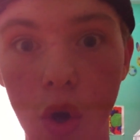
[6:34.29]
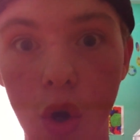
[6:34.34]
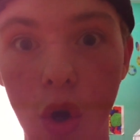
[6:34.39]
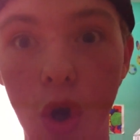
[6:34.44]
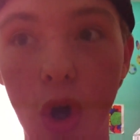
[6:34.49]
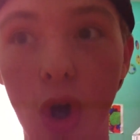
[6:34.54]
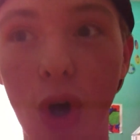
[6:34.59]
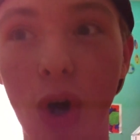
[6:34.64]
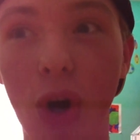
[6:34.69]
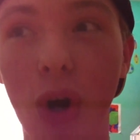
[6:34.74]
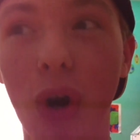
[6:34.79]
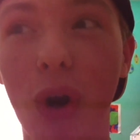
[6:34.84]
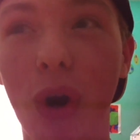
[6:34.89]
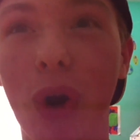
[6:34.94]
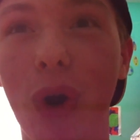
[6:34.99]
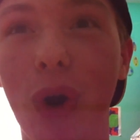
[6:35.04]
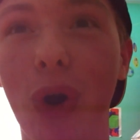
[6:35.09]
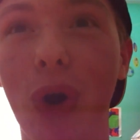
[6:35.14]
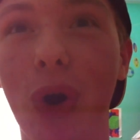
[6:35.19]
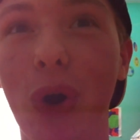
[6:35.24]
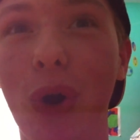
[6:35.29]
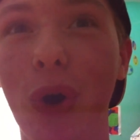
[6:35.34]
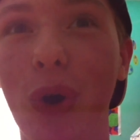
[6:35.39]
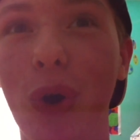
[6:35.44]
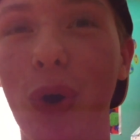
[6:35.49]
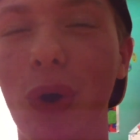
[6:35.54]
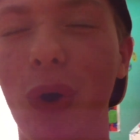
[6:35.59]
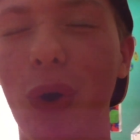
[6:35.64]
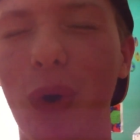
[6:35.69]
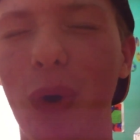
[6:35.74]

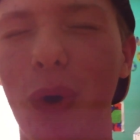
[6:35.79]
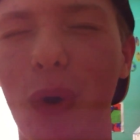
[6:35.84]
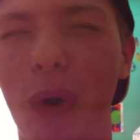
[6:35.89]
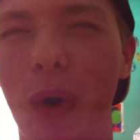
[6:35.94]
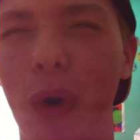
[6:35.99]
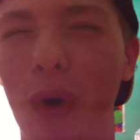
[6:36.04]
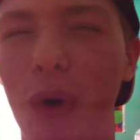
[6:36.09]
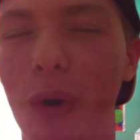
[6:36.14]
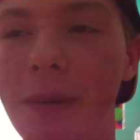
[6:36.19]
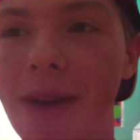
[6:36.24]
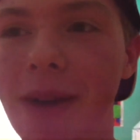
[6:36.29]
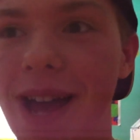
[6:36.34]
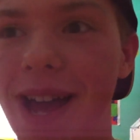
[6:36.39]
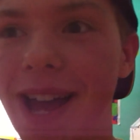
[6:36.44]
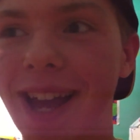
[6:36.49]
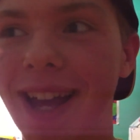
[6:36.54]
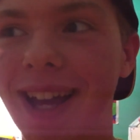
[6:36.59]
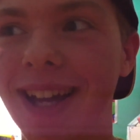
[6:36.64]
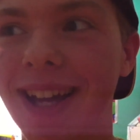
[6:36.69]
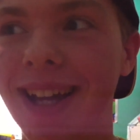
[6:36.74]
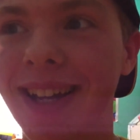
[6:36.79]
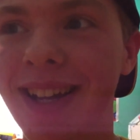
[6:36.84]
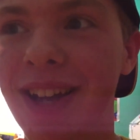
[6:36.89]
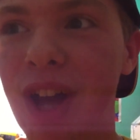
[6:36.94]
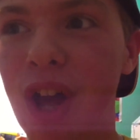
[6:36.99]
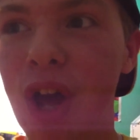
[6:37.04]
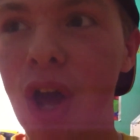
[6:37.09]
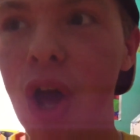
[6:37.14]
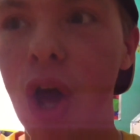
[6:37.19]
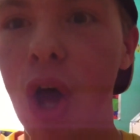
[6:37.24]
Oh, man.